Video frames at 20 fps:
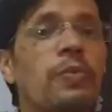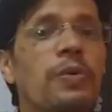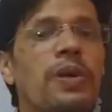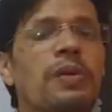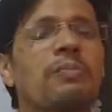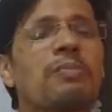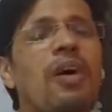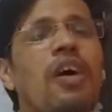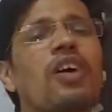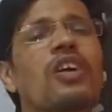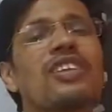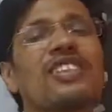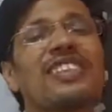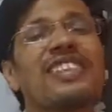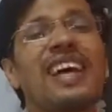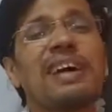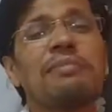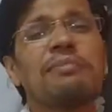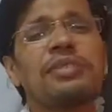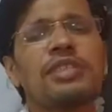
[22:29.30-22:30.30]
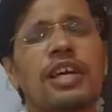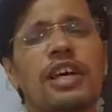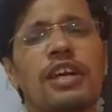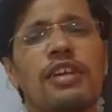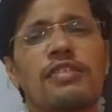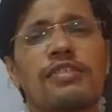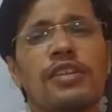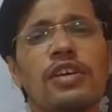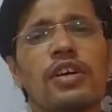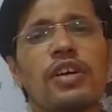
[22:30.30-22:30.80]
among
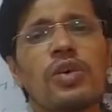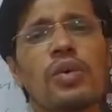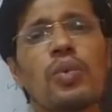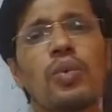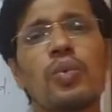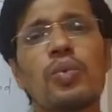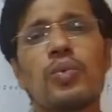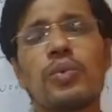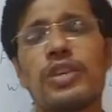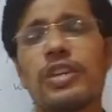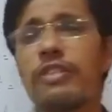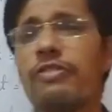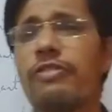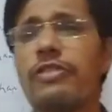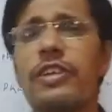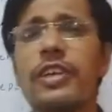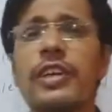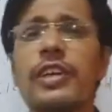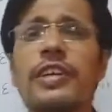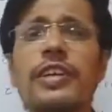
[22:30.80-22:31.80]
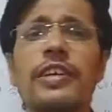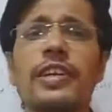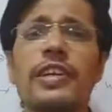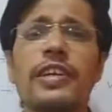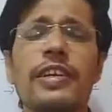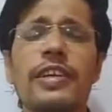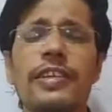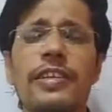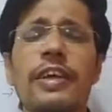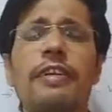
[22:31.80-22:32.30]
themselves.
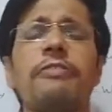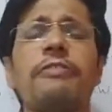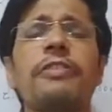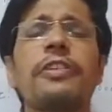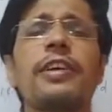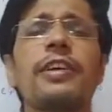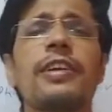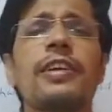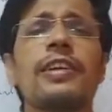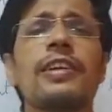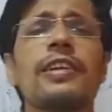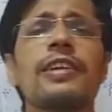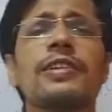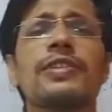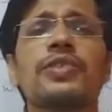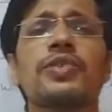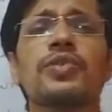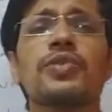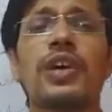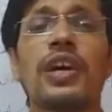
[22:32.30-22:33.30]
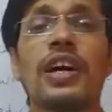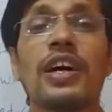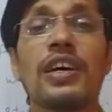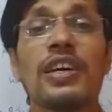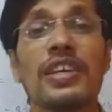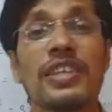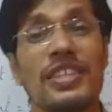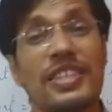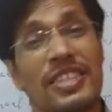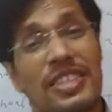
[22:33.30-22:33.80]
Definitely lead to a
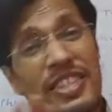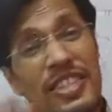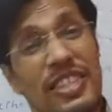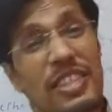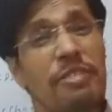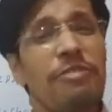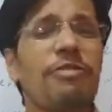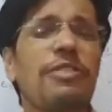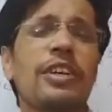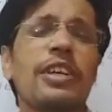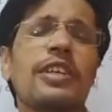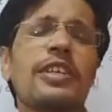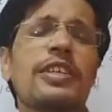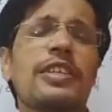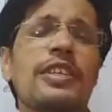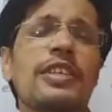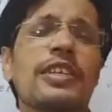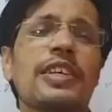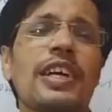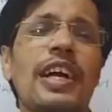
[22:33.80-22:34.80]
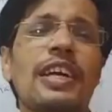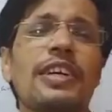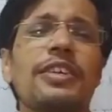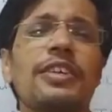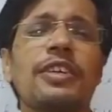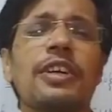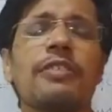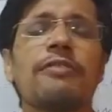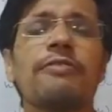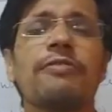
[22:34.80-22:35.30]
different kind
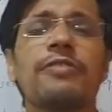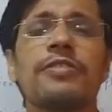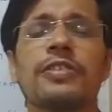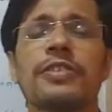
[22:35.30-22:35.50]
of